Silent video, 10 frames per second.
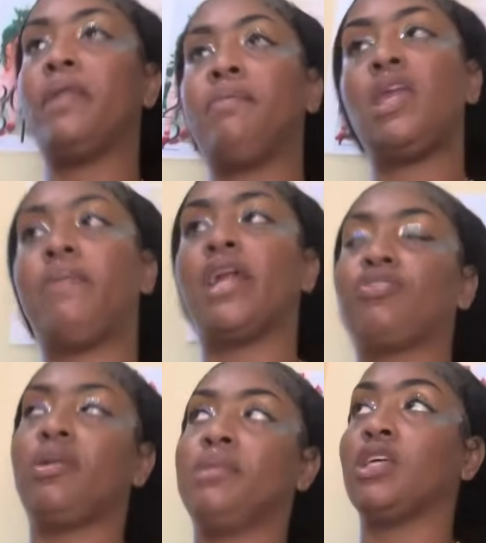them keep on
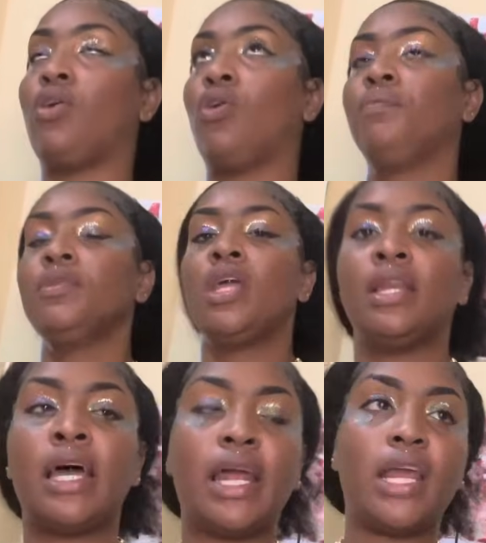threatening me, say, oh,
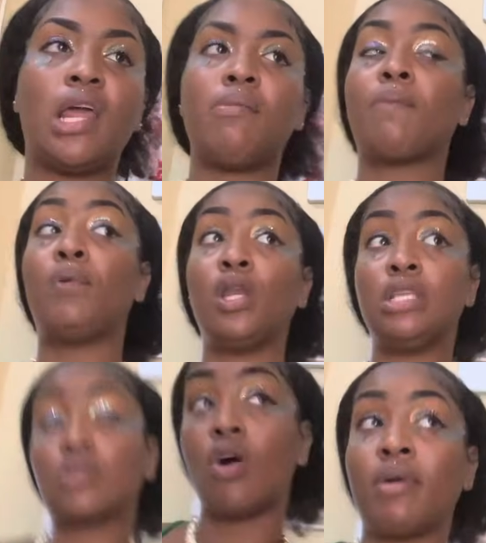the other day they make
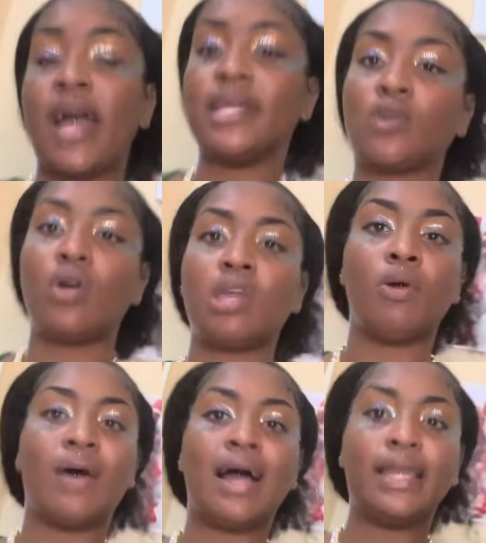police come, guys, come give me
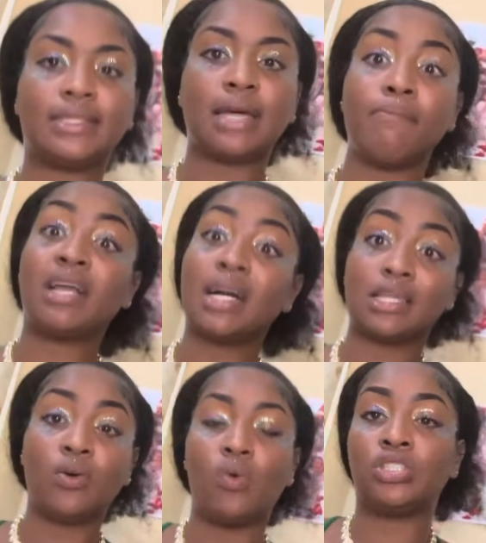one letter because
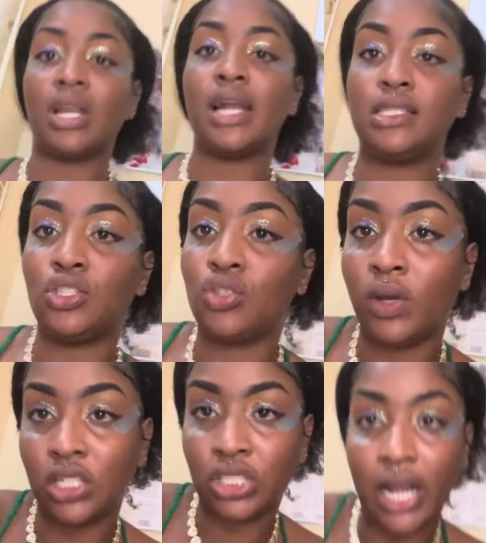of the whole Jelani
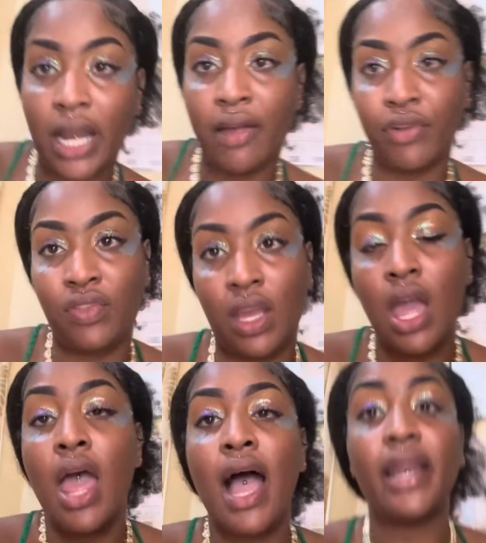situation and everything.
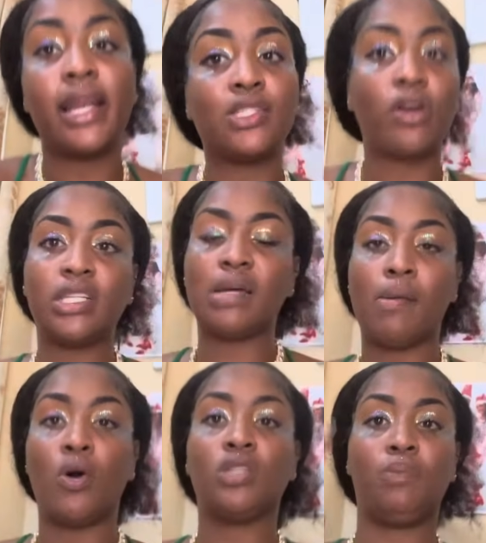I did a story time
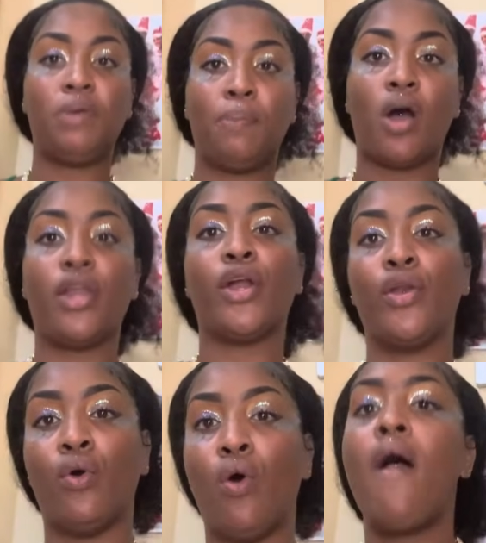about it, people on here
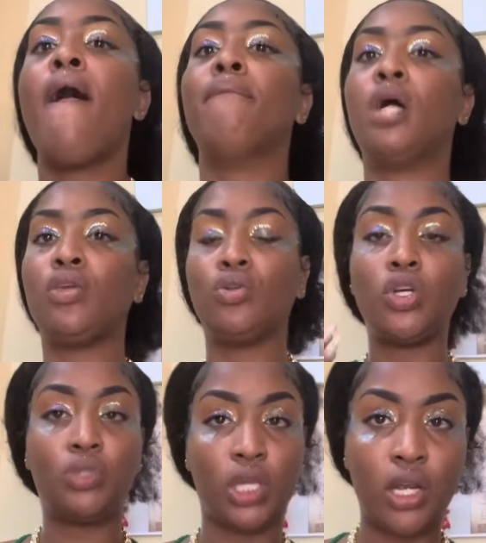know, but
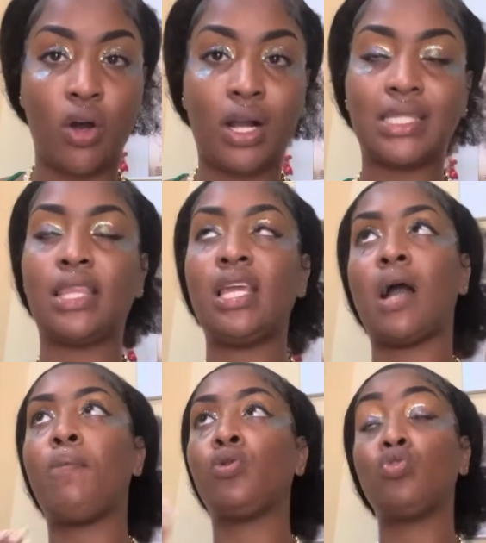YouTube took it down because I think I
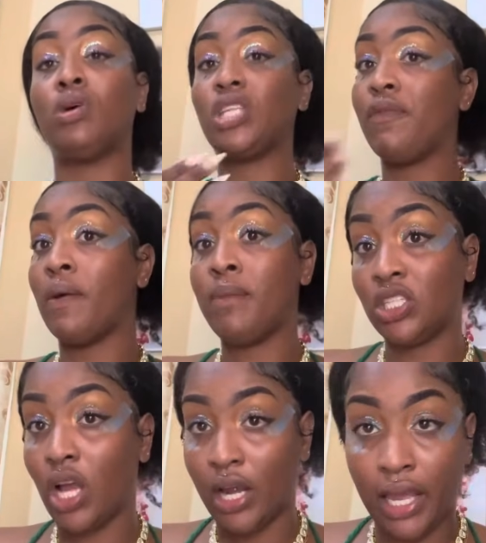put too much
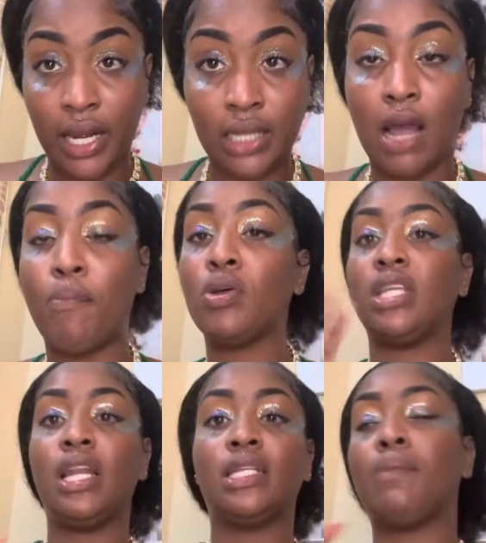information in it. I
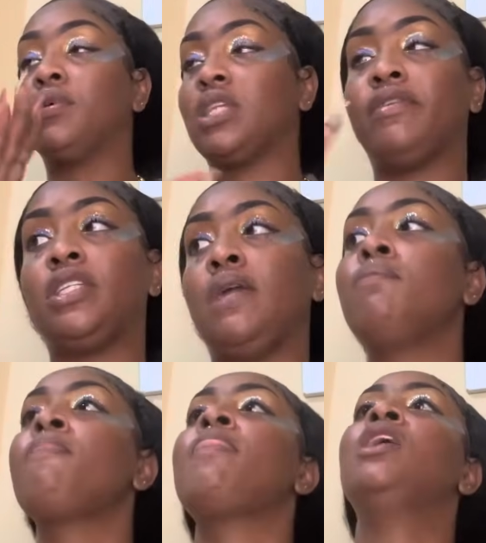posted the letter, I posted everything,
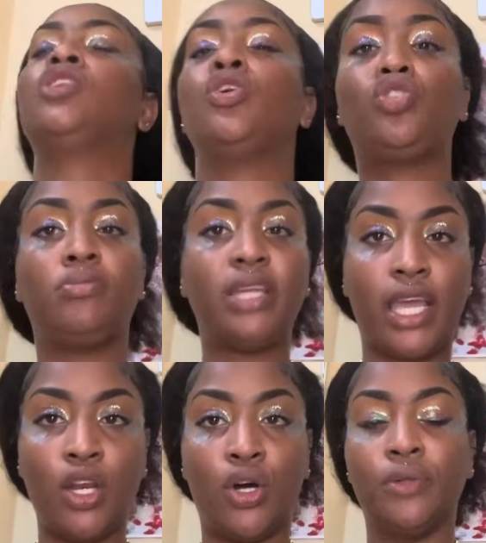so YouTube take
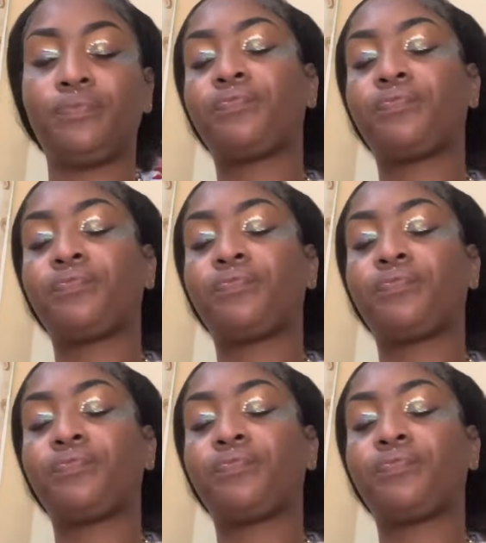it down.